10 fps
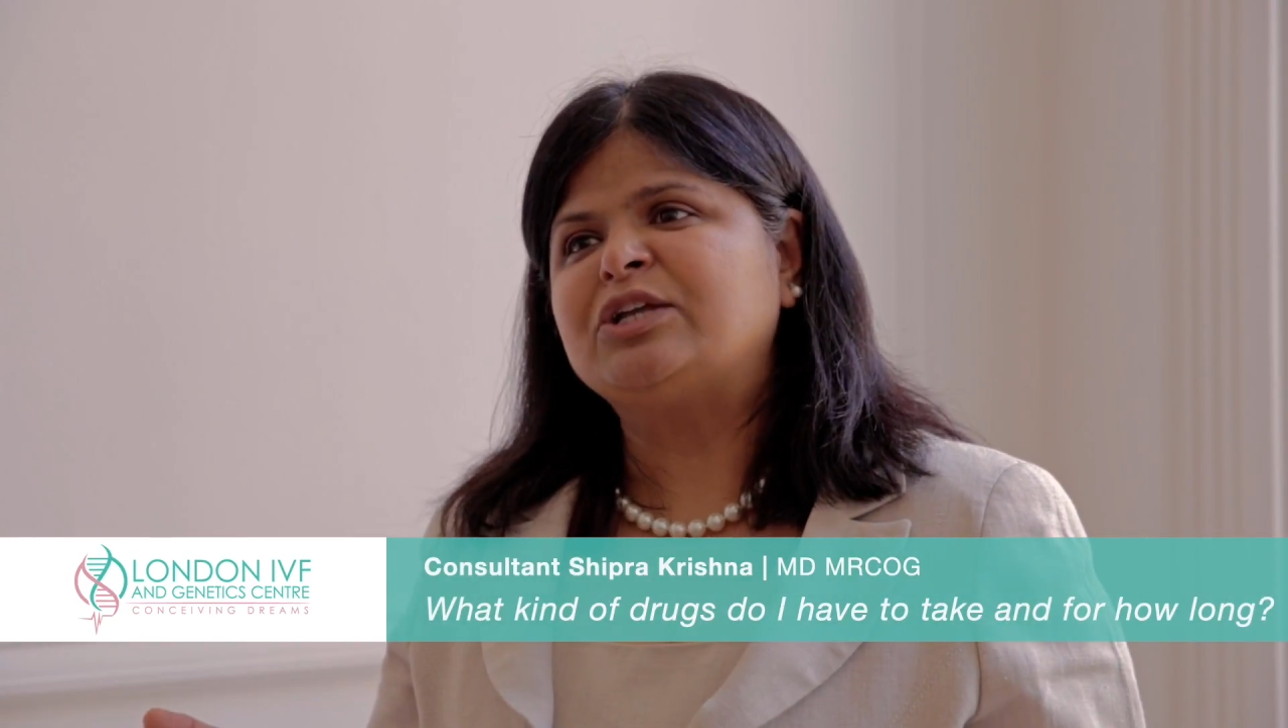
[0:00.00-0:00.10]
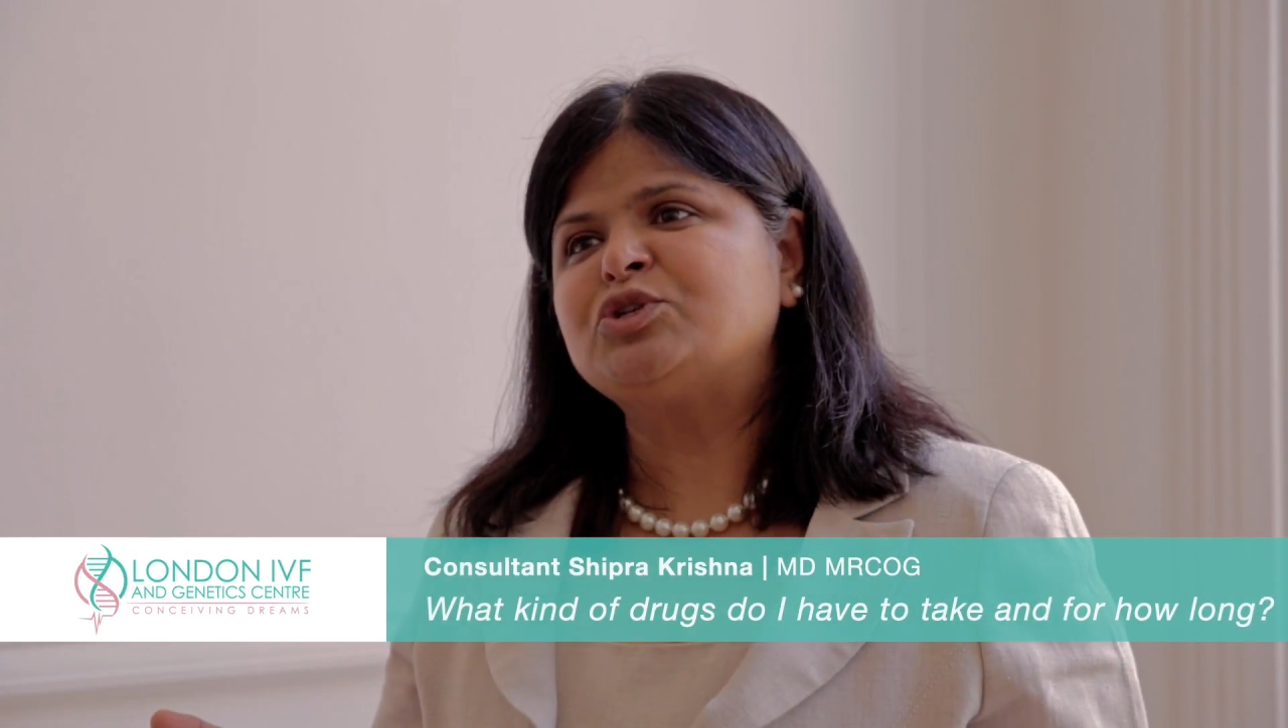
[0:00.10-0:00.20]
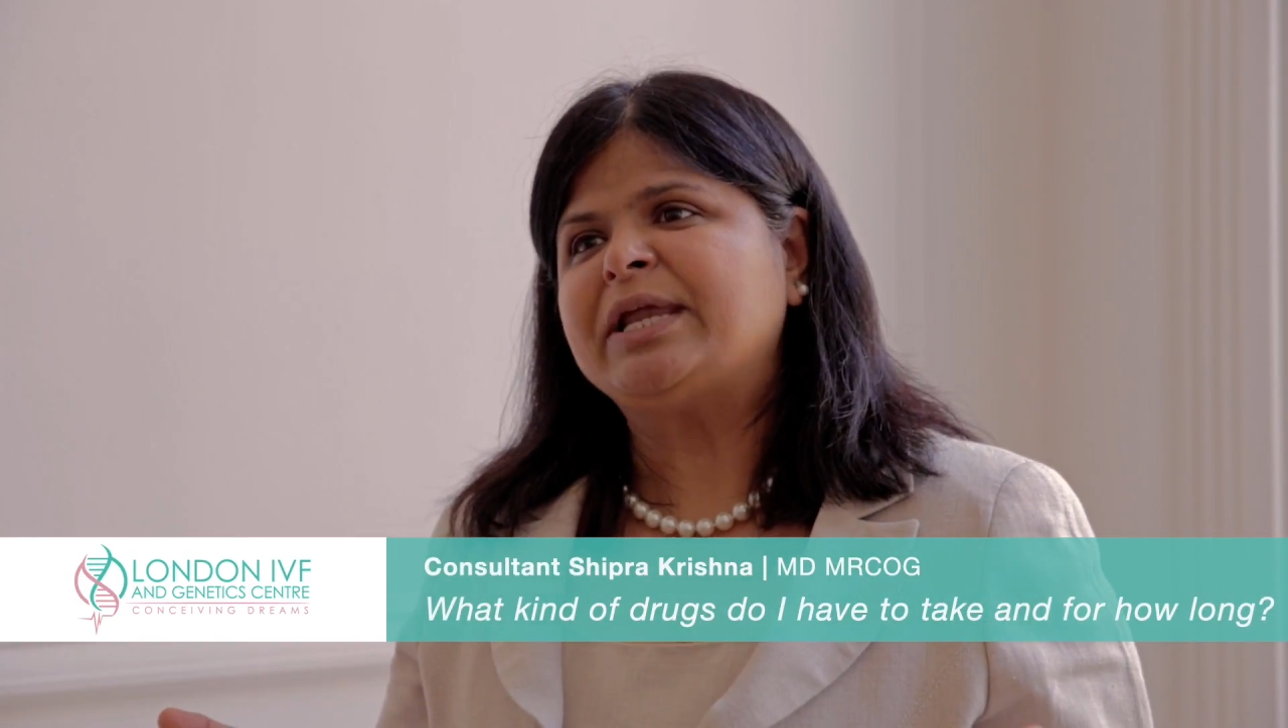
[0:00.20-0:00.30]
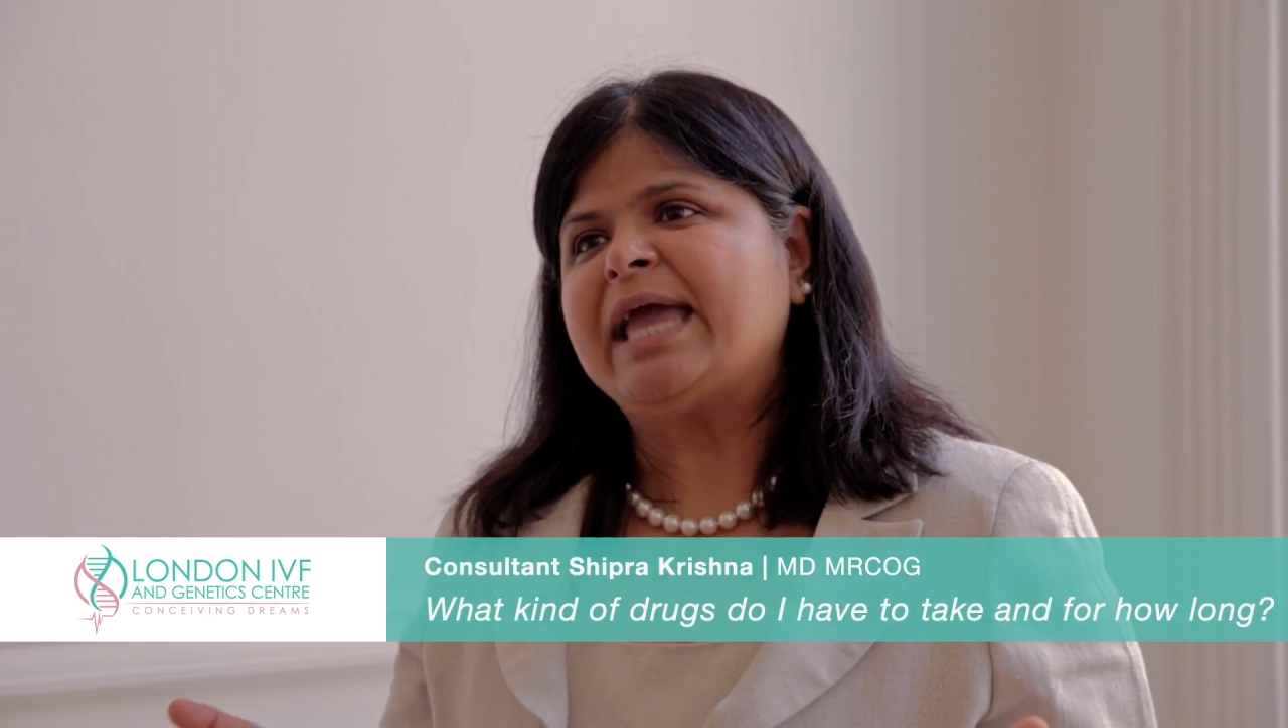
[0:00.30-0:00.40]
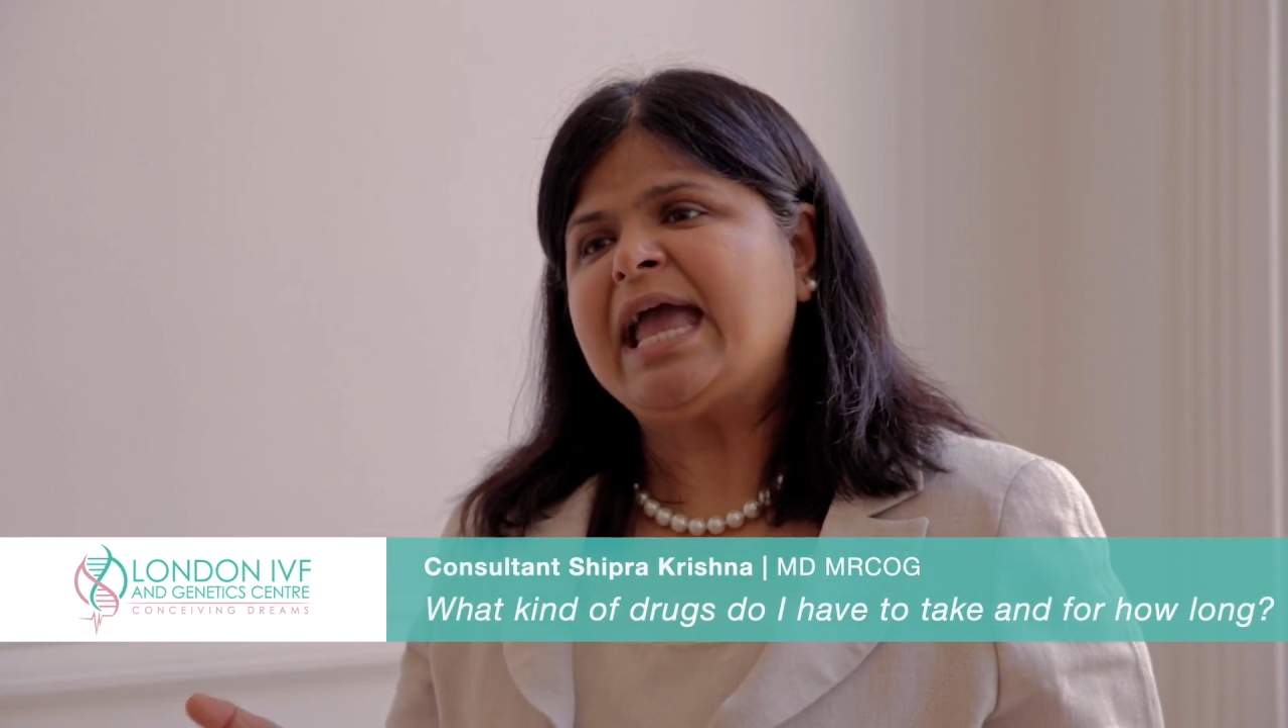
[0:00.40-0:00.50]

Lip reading: naturally